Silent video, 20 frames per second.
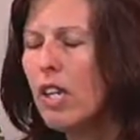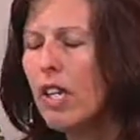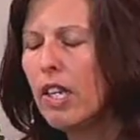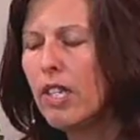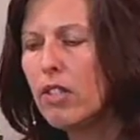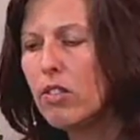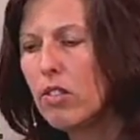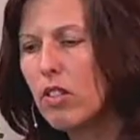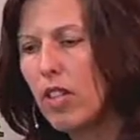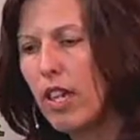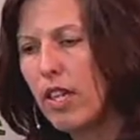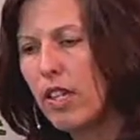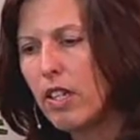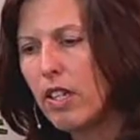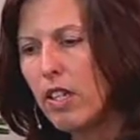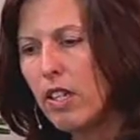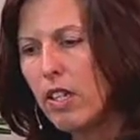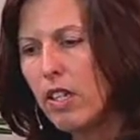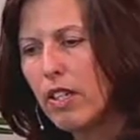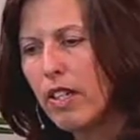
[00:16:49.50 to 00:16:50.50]
is
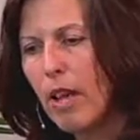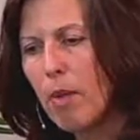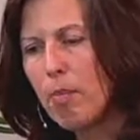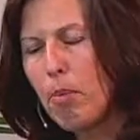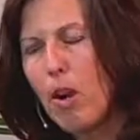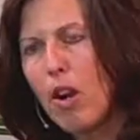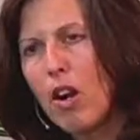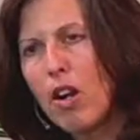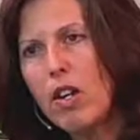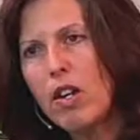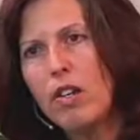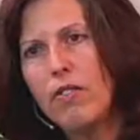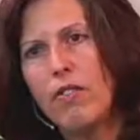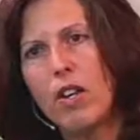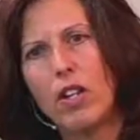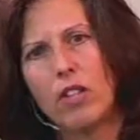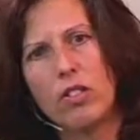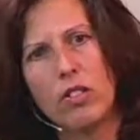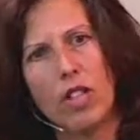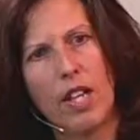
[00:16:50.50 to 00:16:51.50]
that that part of
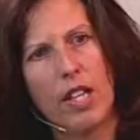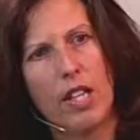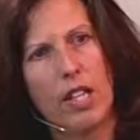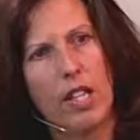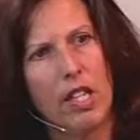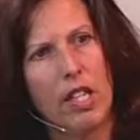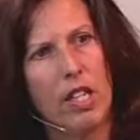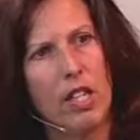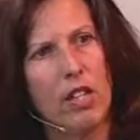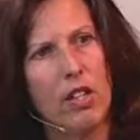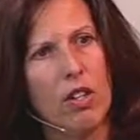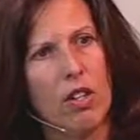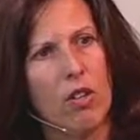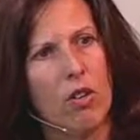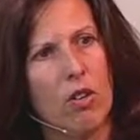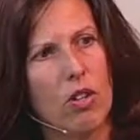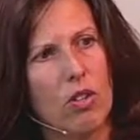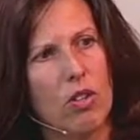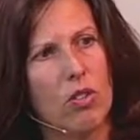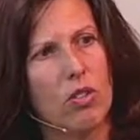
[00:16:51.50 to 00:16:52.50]
us, that
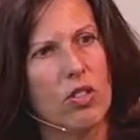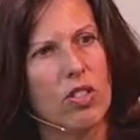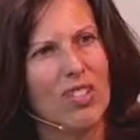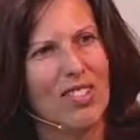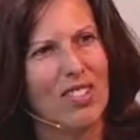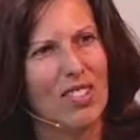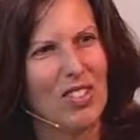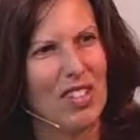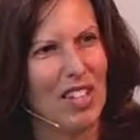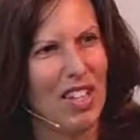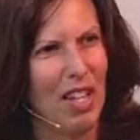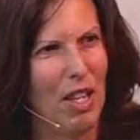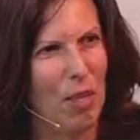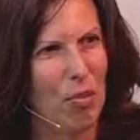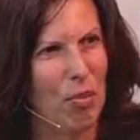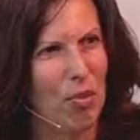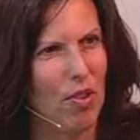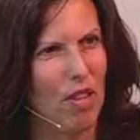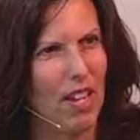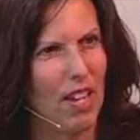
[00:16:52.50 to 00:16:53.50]
ego goes to
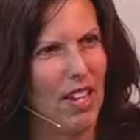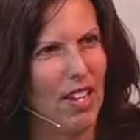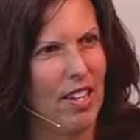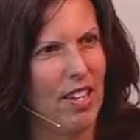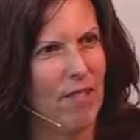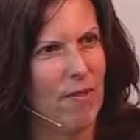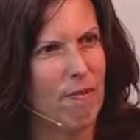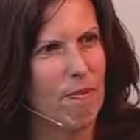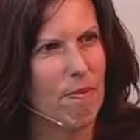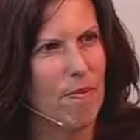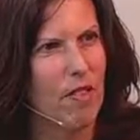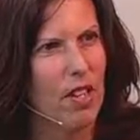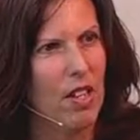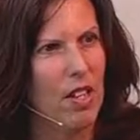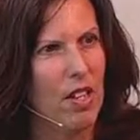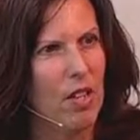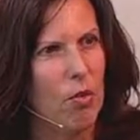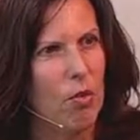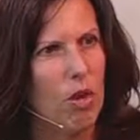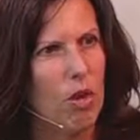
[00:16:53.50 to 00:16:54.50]
sleep, right?
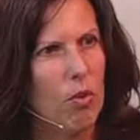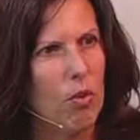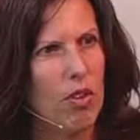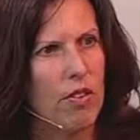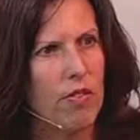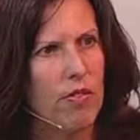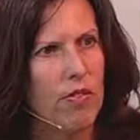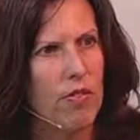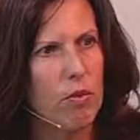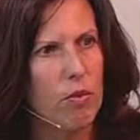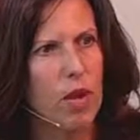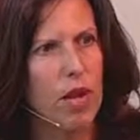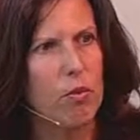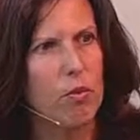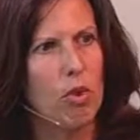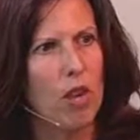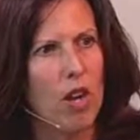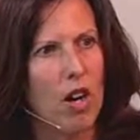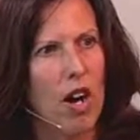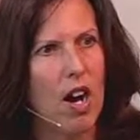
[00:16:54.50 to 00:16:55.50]
When we're,
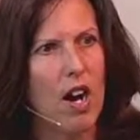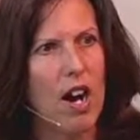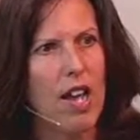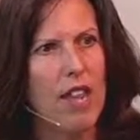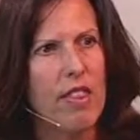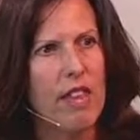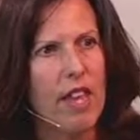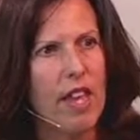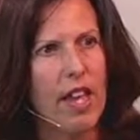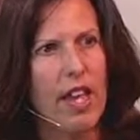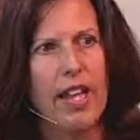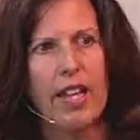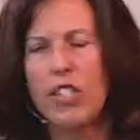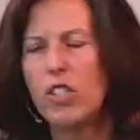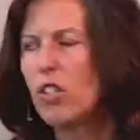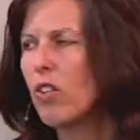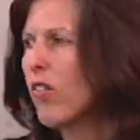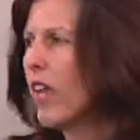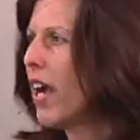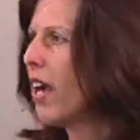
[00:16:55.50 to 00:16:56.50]
when we're on the
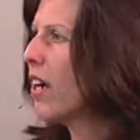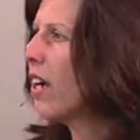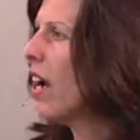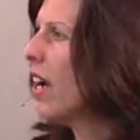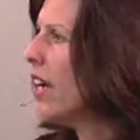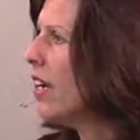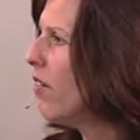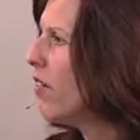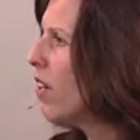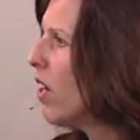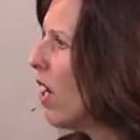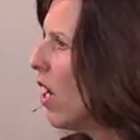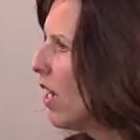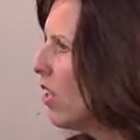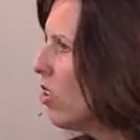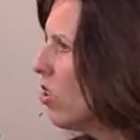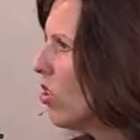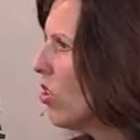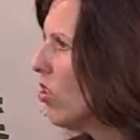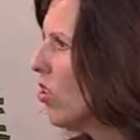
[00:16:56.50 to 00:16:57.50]
edge of that kind of
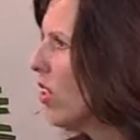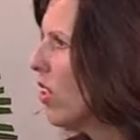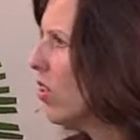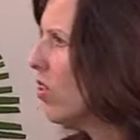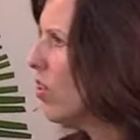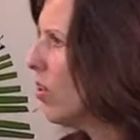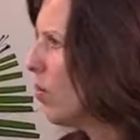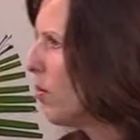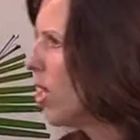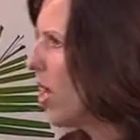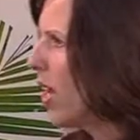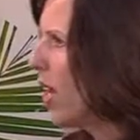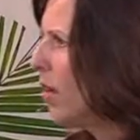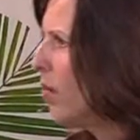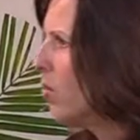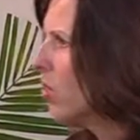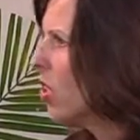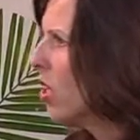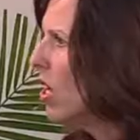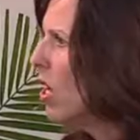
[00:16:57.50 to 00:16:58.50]
consciousness
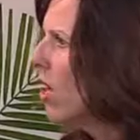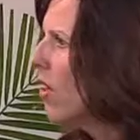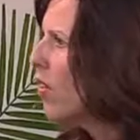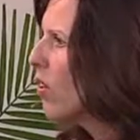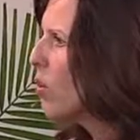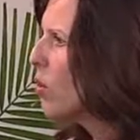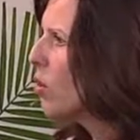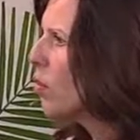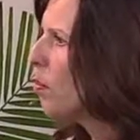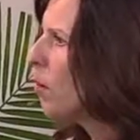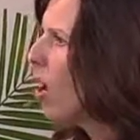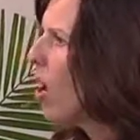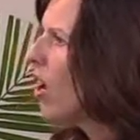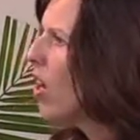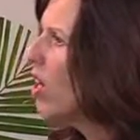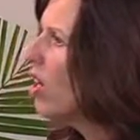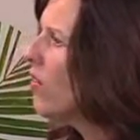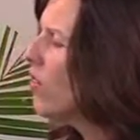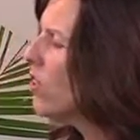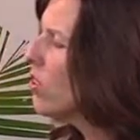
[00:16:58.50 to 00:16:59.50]
sometimes, there's a
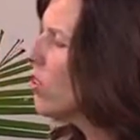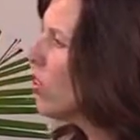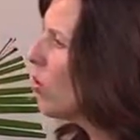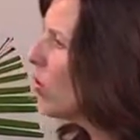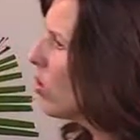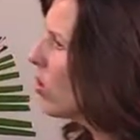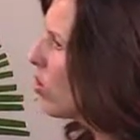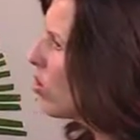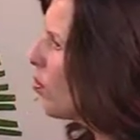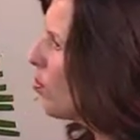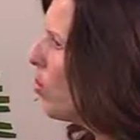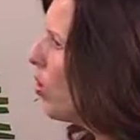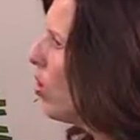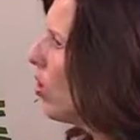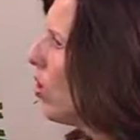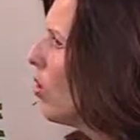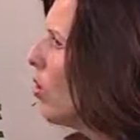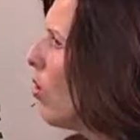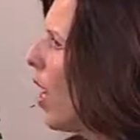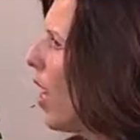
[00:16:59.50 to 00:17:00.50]
part of us that wants to
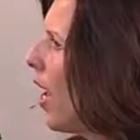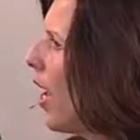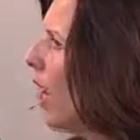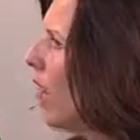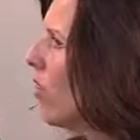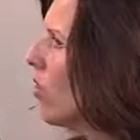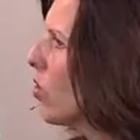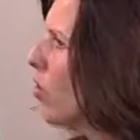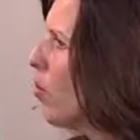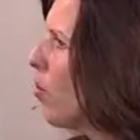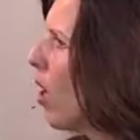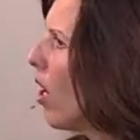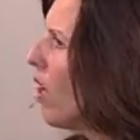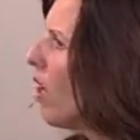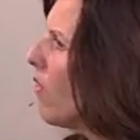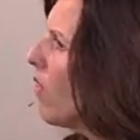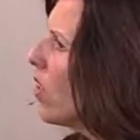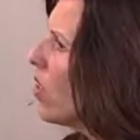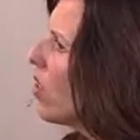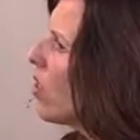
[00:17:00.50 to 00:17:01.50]
pull away. There's a
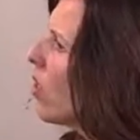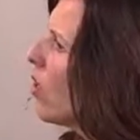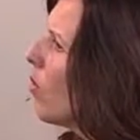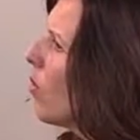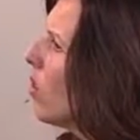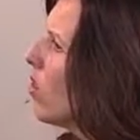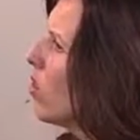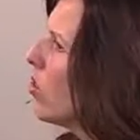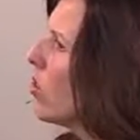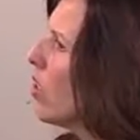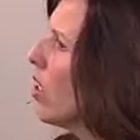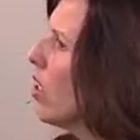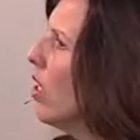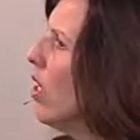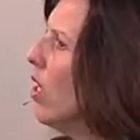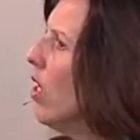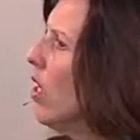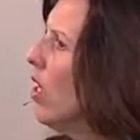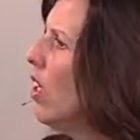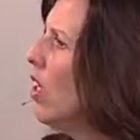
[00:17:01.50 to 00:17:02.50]
part of us that wants to,
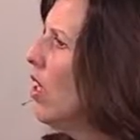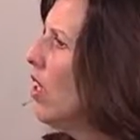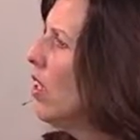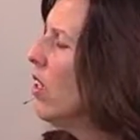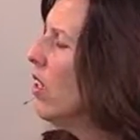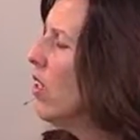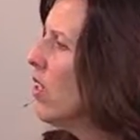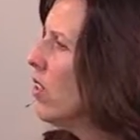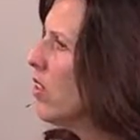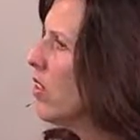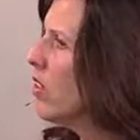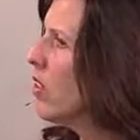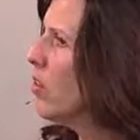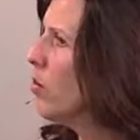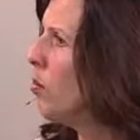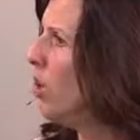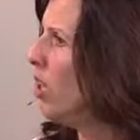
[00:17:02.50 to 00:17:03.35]
to